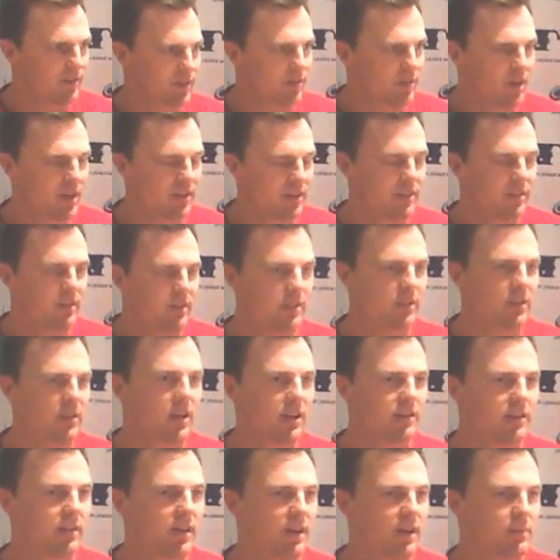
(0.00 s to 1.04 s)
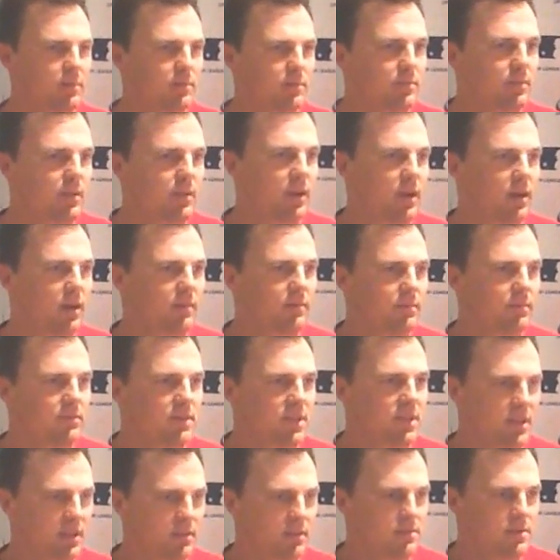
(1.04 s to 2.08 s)
You know, I think a lot of times
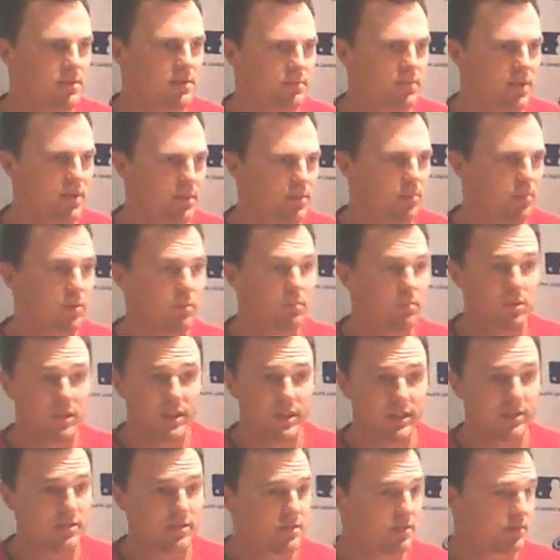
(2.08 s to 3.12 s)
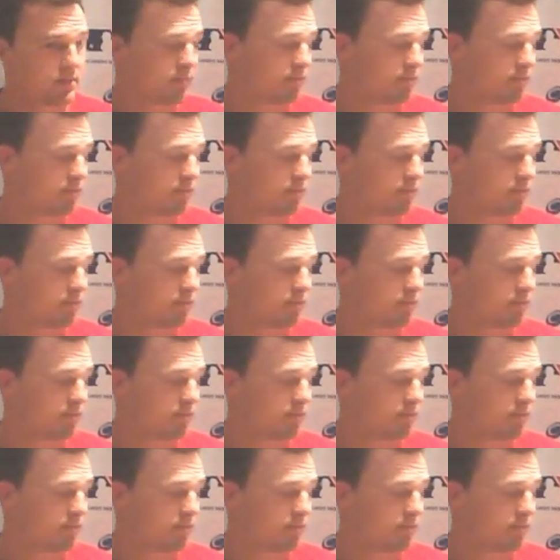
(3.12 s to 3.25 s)
teams and people and players and